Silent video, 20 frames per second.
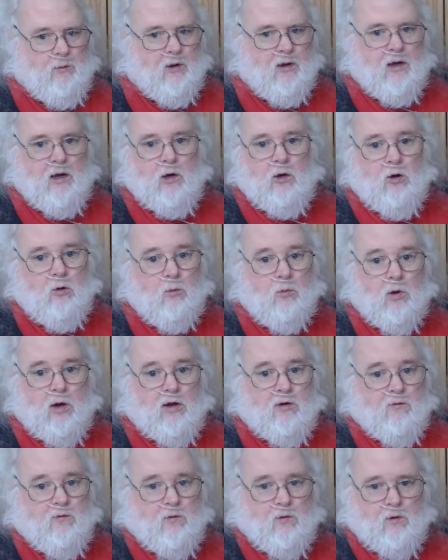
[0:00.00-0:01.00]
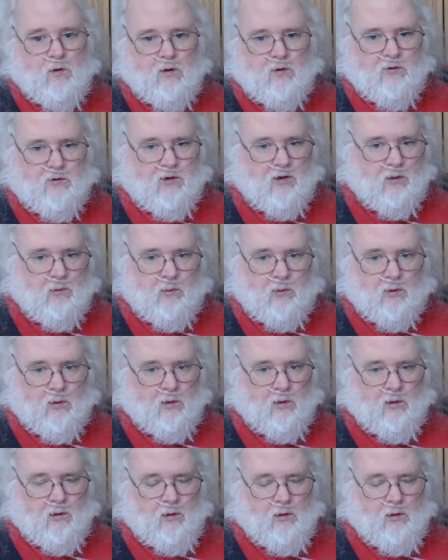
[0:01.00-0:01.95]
Panera Bread, for example,